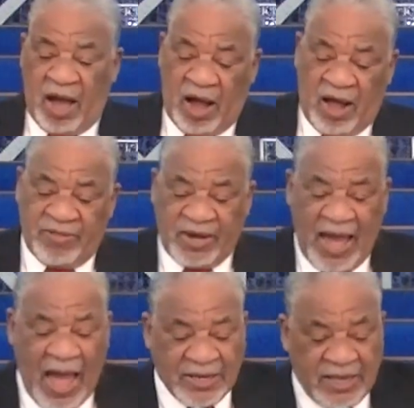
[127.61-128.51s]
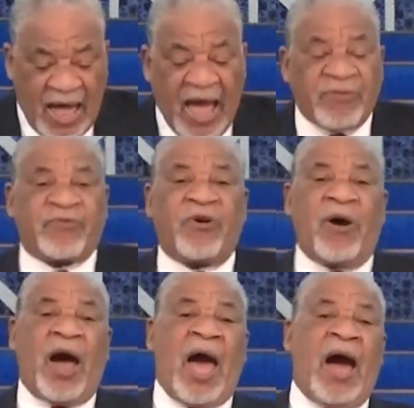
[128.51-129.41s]
the guideline
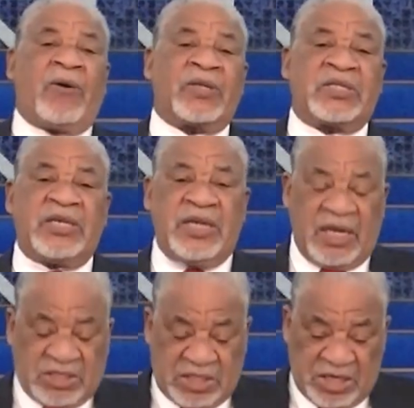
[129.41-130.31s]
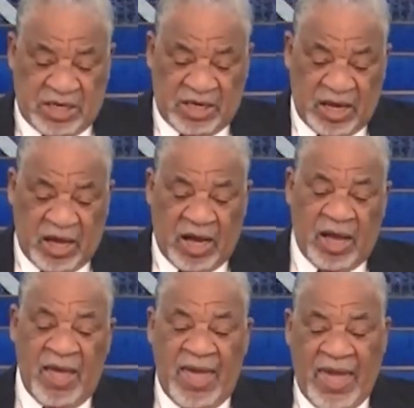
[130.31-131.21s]
for our
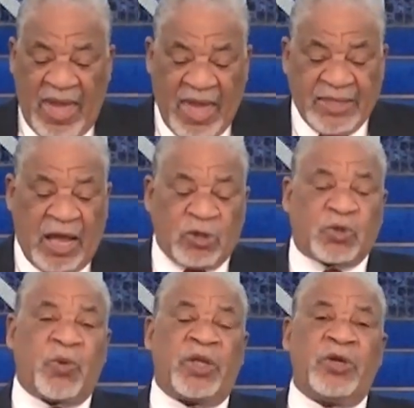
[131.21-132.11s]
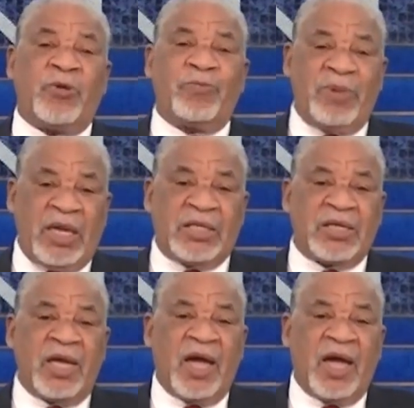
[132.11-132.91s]
TSG handouts when you meet